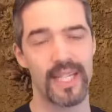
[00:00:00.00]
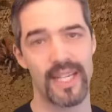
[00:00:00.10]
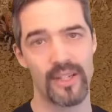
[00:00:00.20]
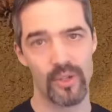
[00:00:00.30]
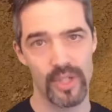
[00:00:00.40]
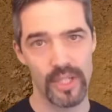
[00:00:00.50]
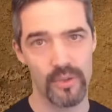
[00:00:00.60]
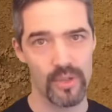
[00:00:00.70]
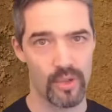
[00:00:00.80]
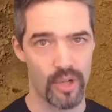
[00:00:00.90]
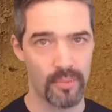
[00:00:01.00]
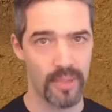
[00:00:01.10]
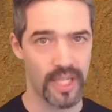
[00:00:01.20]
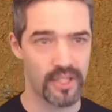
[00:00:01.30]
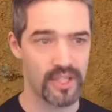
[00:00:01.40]
can only use ore
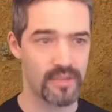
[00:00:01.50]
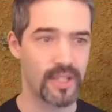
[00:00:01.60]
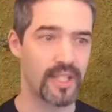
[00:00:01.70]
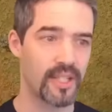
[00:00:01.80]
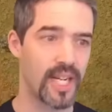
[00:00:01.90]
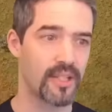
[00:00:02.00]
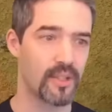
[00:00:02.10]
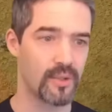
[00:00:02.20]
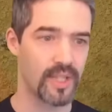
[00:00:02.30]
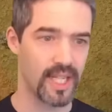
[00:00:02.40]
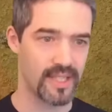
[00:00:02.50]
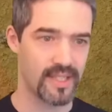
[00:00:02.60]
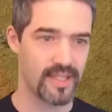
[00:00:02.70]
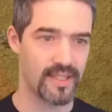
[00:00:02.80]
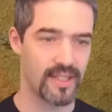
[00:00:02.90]
patches where there are no
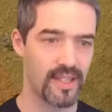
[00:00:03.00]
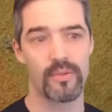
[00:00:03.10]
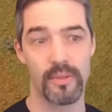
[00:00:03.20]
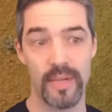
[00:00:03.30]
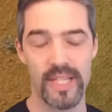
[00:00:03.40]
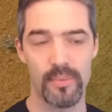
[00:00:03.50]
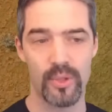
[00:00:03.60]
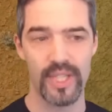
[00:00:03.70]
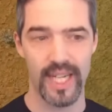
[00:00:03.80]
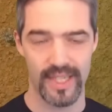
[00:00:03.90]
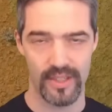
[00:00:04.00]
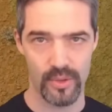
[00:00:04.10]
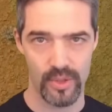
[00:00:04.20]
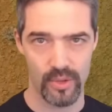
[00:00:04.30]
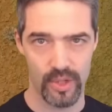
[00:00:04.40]
nests. We must protect
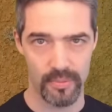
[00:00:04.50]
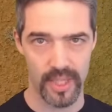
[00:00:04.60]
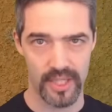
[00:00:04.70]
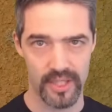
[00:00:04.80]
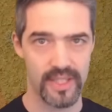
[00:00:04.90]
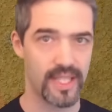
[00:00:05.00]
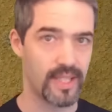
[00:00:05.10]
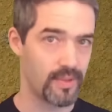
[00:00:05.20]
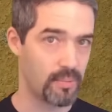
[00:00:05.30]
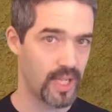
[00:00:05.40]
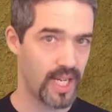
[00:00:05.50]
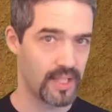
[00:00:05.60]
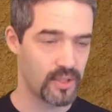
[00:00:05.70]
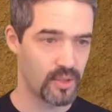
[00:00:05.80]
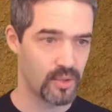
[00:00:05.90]
those ore patches that we
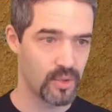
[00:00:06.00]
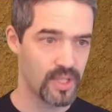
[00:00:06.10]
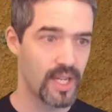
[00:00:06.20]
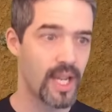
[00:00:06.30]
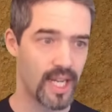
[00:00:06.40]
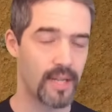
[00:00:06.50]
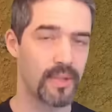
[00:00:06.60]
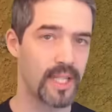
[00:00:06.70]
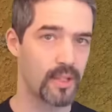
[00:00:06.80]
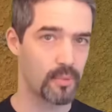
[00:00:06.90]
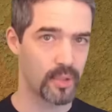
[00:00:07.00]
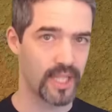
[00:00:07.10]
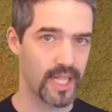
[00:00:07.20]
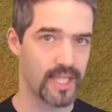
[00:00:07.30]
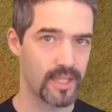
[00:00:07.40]
plan to use, and we need to
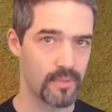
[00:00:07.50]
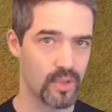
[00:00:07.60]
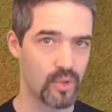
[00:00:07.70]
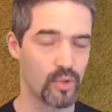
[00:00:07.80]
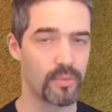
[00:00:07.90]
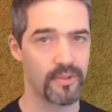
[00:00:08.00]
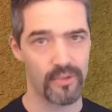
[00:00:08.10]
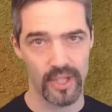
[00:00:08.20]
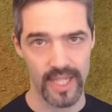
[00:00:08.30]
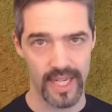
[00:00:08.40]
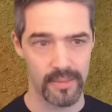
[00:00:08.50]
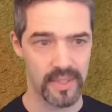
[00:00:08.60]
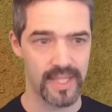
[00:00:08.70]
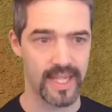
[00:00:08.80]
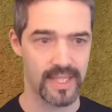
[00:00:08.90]
protect them soon before the
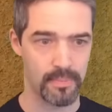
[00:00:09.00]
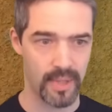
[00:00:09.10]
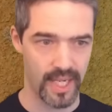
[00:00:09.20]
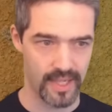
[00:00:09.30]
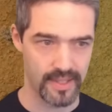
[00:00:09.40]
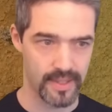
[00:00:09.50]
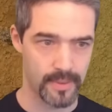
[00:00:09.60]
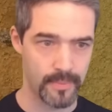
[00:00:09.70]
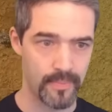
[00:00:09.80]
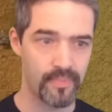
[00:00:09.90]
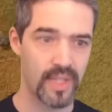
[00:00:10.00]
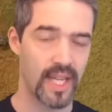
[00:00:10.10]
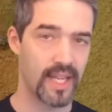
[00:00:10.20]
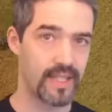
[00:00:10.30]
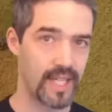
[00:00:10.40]
enemies expand.
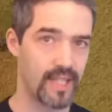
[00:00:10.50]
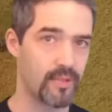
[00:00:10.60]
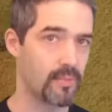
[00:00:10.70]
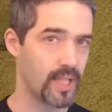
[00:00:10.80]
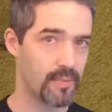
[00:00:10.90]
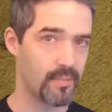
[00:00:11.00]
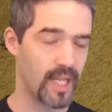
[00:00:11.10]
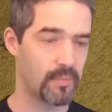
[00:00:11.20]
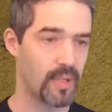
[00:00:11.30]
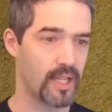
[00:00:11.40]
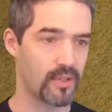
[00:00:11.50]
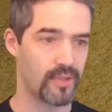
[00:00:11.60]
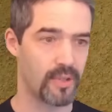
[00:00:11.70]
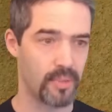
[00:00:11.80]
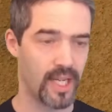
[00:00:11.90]
And that will be a main part
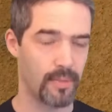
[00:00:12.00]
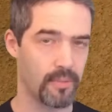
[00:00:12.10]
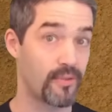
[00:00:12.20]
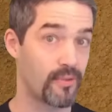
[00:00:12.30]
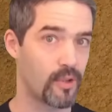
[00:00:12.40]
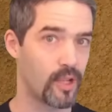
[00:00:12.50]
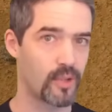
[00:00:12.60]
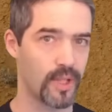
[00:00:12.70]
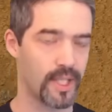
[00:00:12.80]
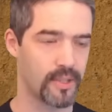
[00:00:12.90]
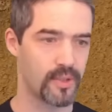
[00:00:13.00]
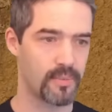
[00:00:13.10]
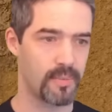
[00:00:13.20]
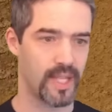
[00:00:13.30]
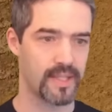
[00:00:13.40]
of the plan before going to
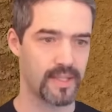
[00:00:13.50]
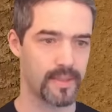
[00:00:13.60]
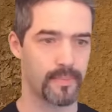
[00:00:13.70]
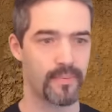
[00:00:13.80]
space.